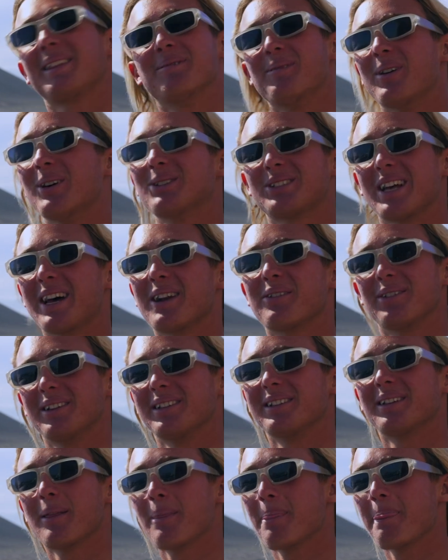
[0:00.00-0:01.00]
the most out of it.
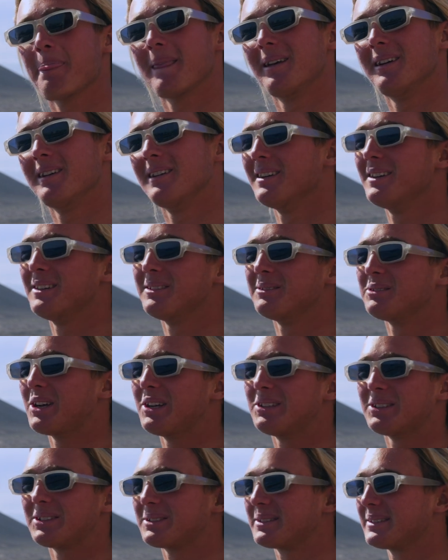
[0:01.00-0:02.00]
So
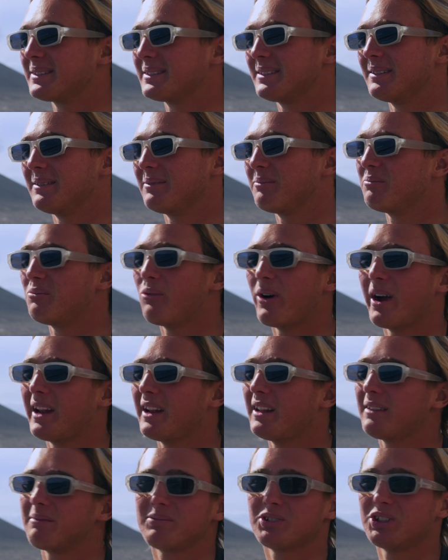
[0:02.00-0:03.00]
I just
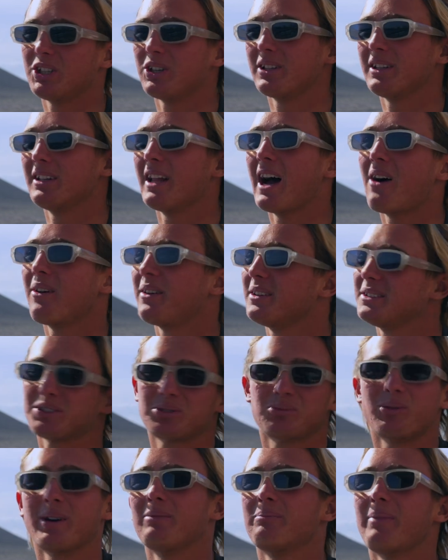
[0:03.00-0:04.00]
waited, chilled an hour, and
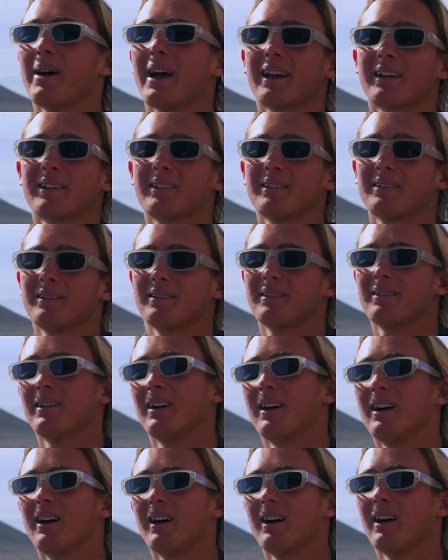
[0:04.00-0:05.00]
just went back.
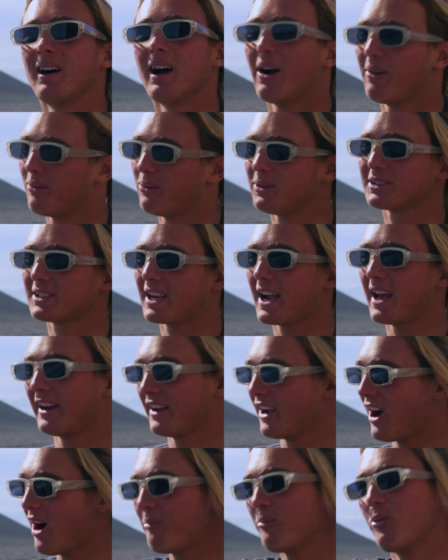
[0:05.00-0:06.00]
I was
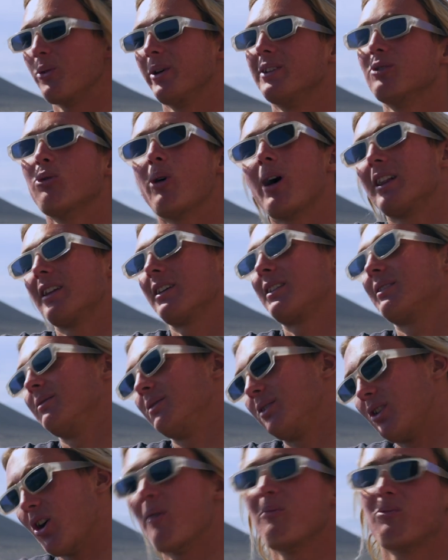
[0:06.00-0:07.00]
kiting upwind while the
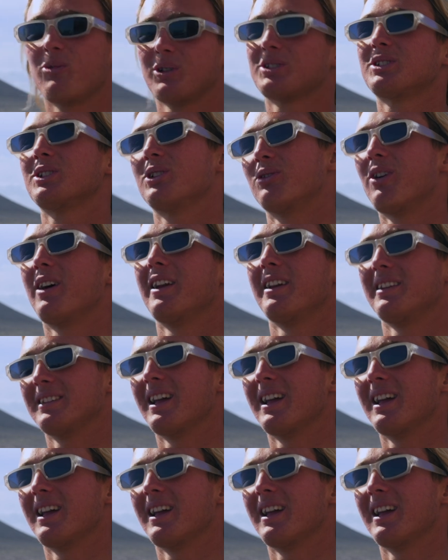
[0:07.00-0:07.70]
comp was still running